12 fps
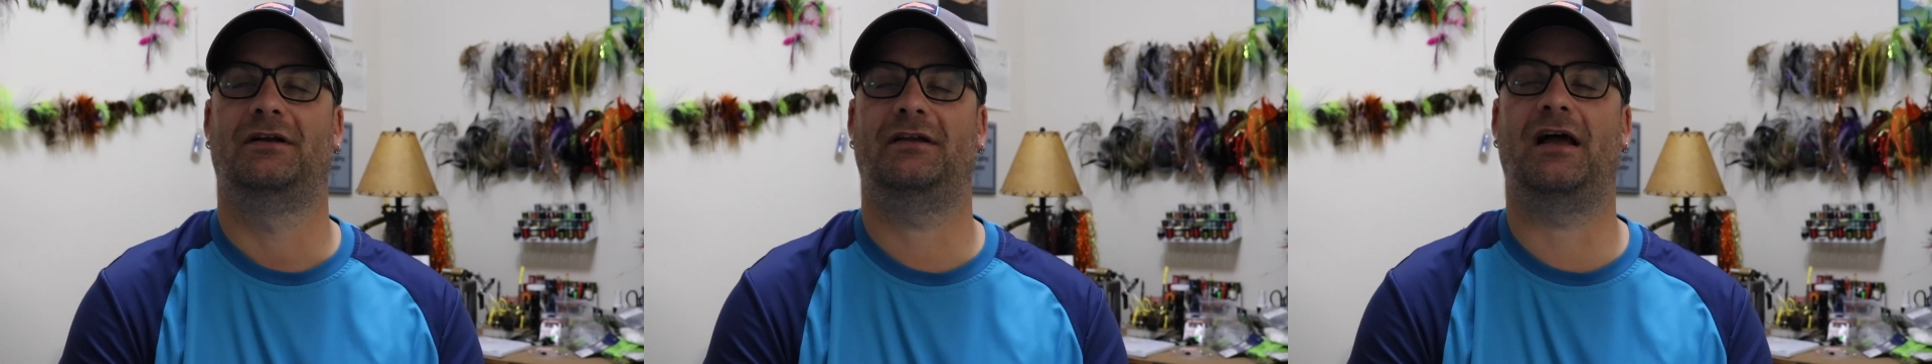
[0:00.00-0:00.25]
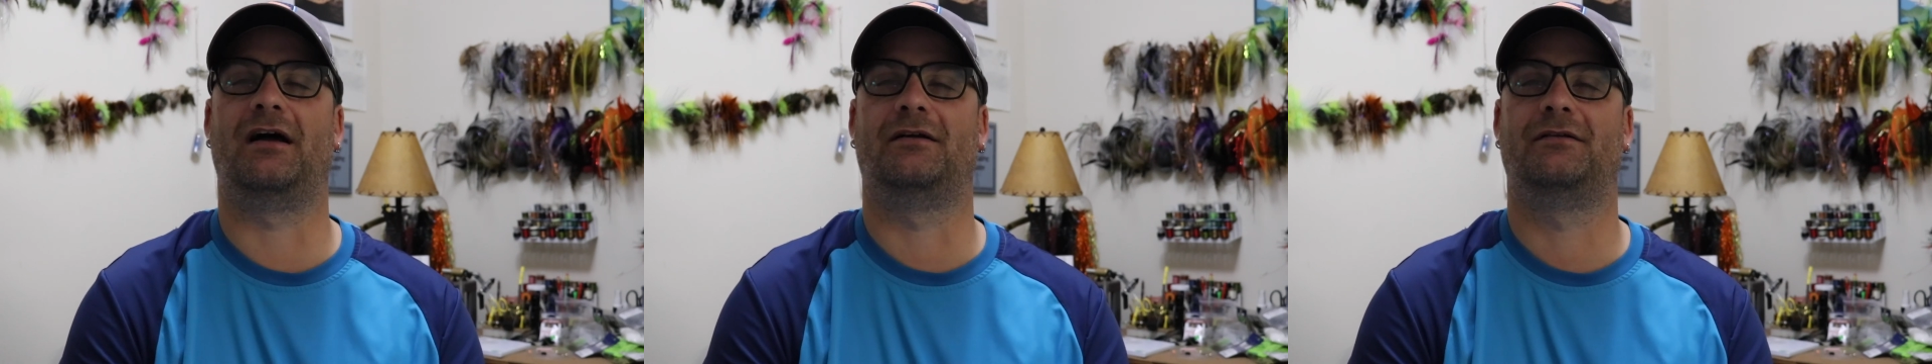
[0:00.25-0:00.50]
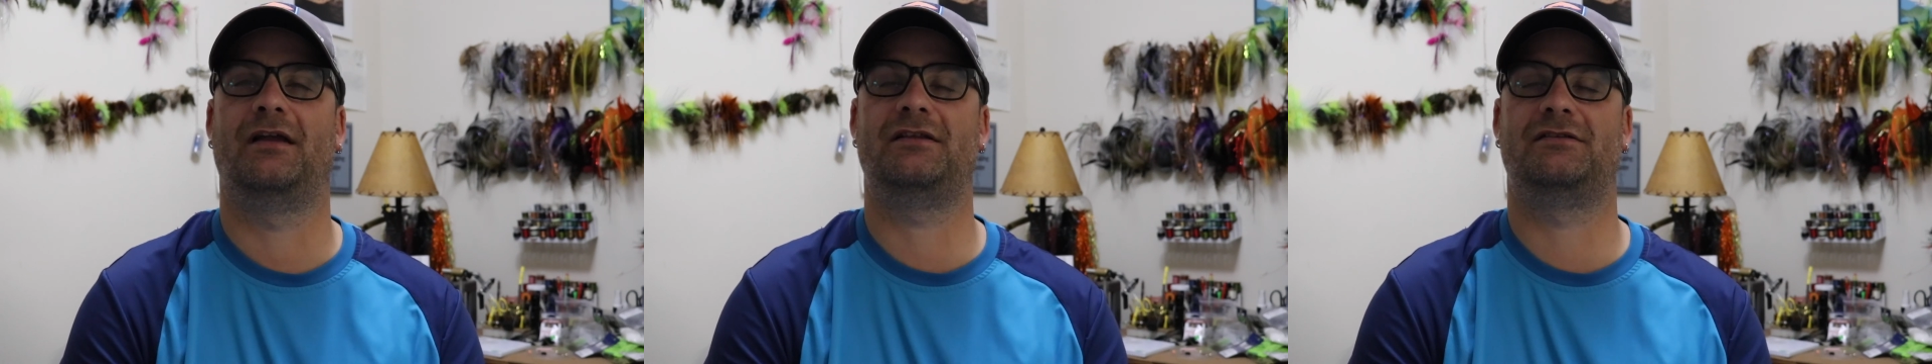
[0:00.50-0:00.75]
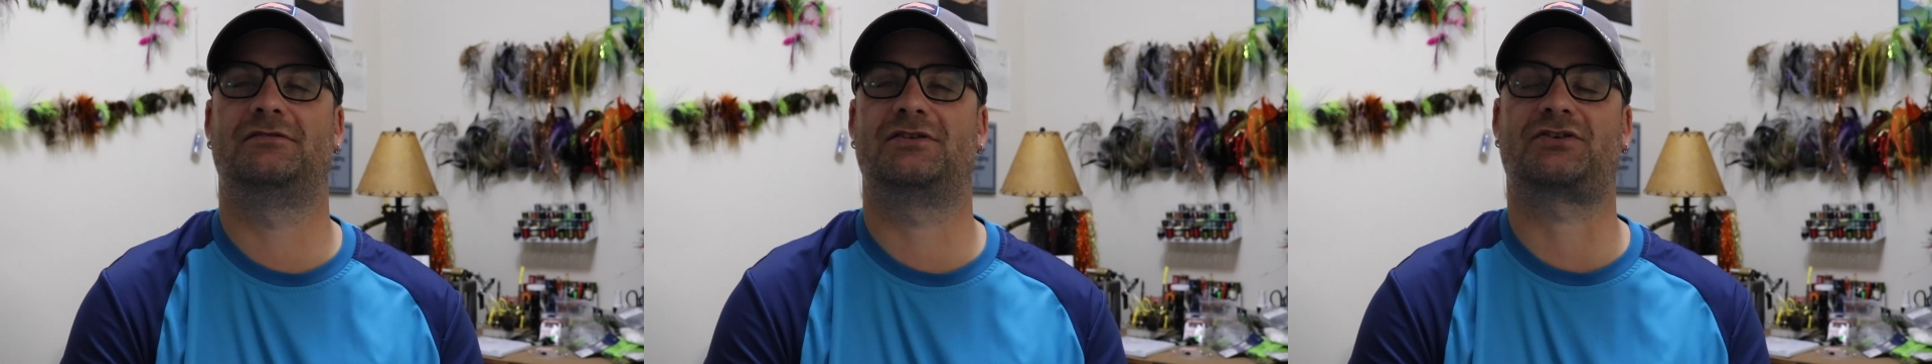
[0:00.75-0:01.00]
Yeah, hit
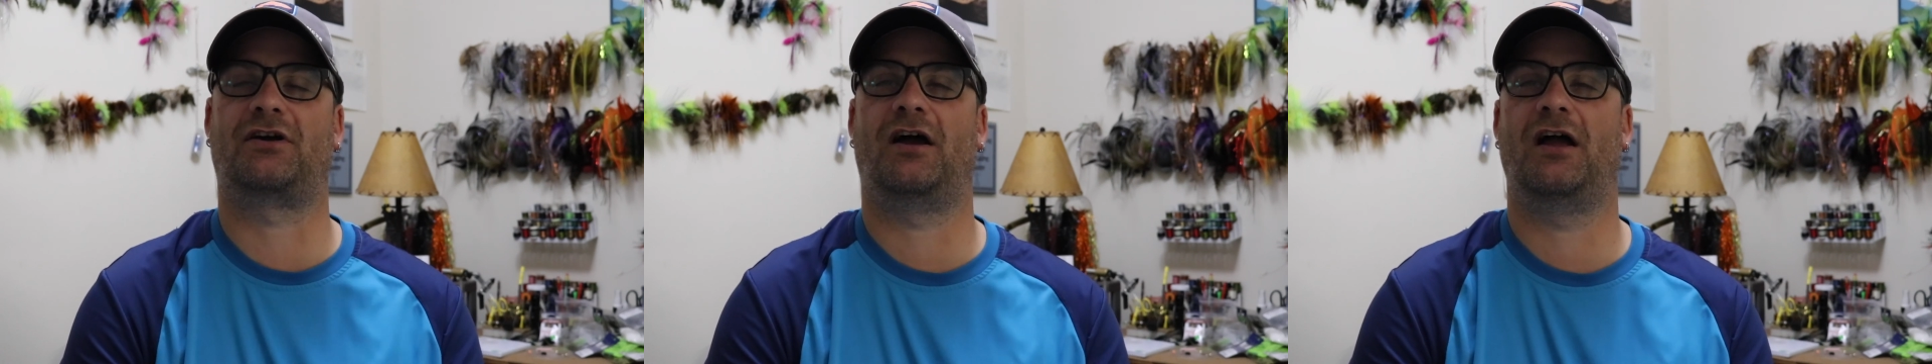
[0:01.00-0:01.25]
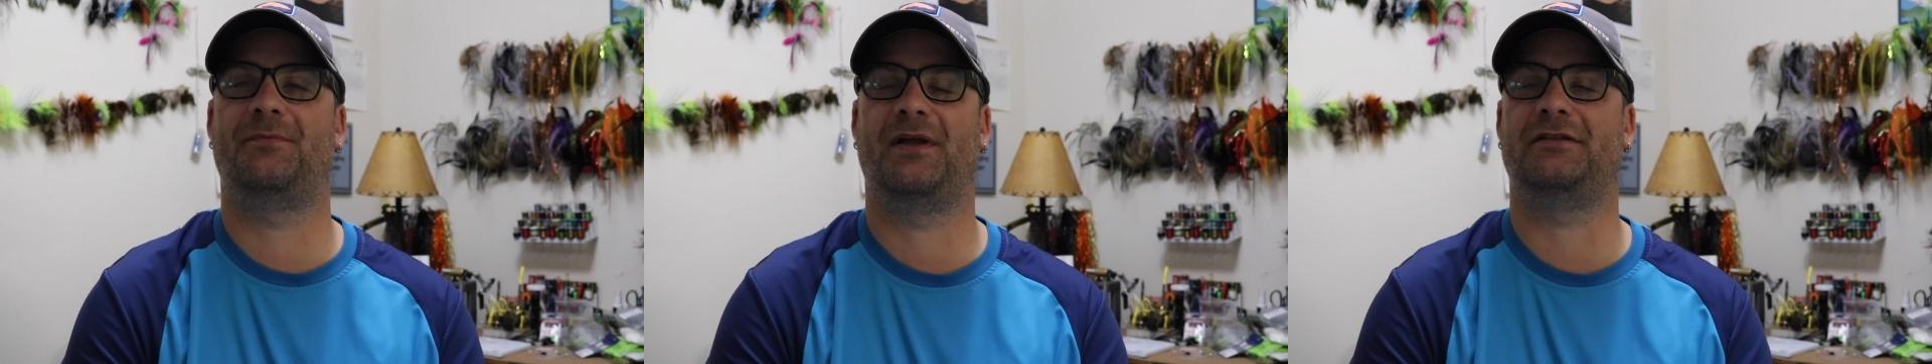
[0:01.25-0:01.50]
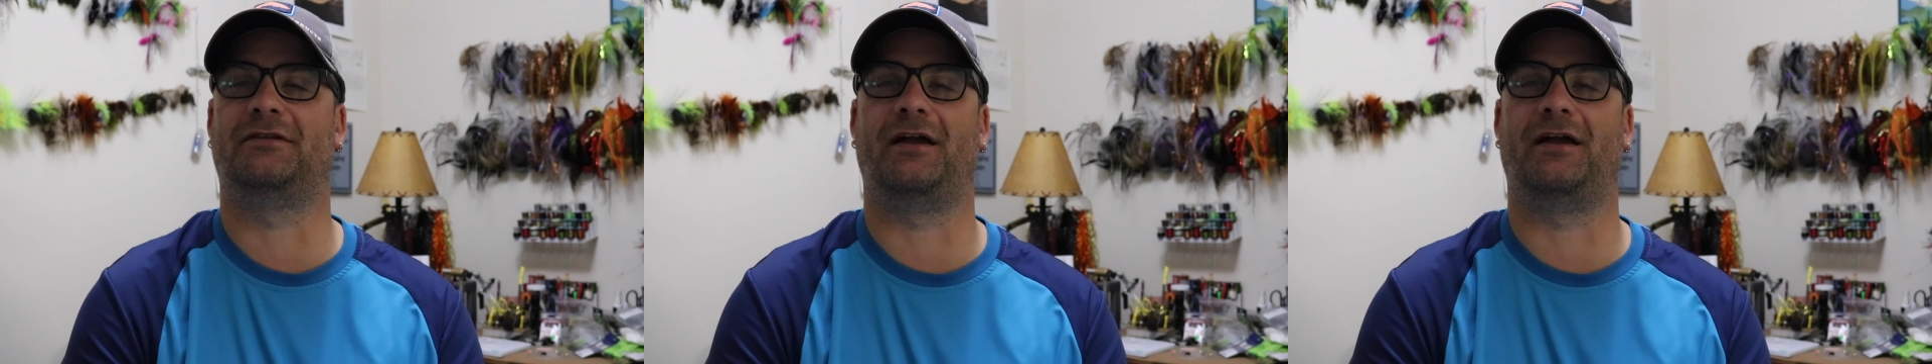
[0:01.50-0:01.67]
subscribe, hit